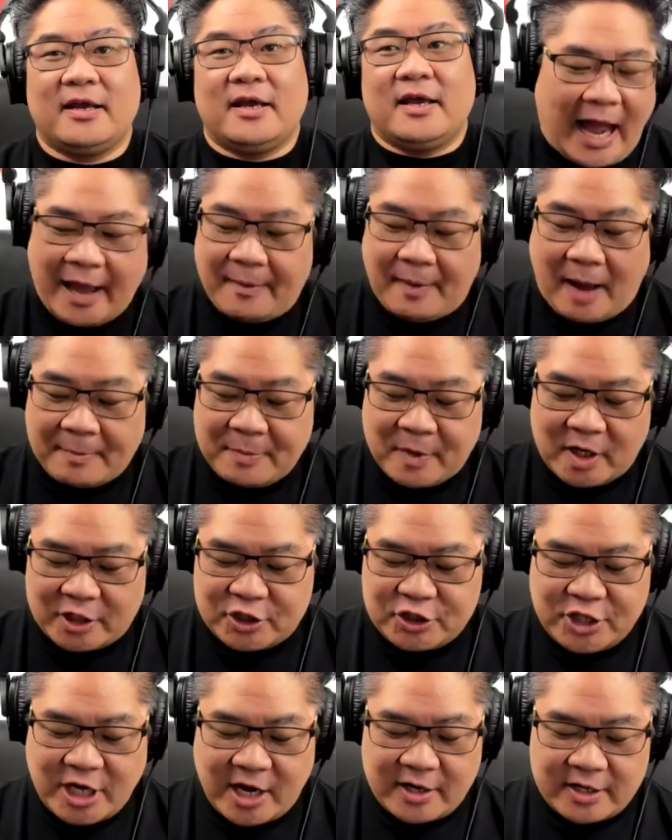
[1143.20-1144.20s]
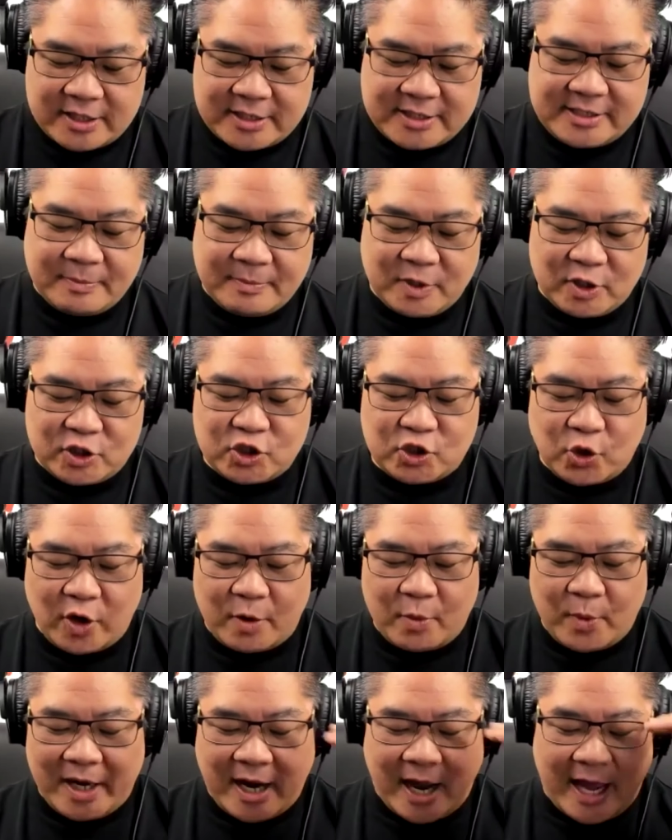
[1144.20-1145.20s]
I, am going to share a similar story
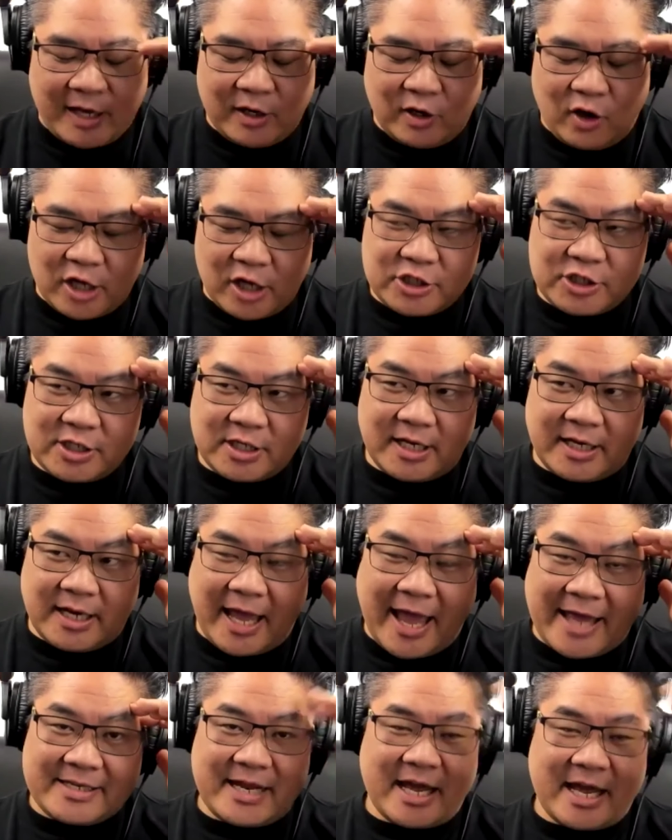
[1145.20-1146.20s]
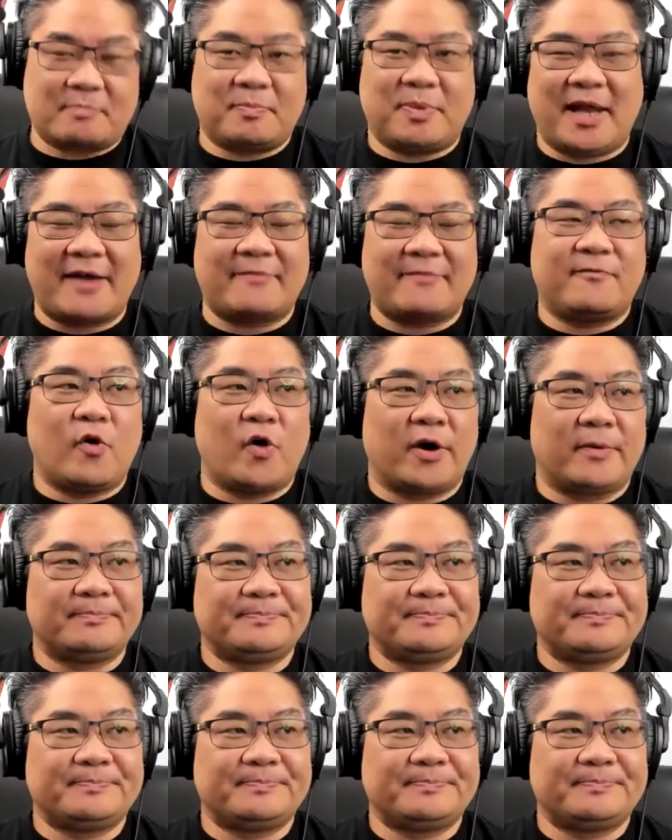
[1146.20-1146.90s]
when i launched an edtech platform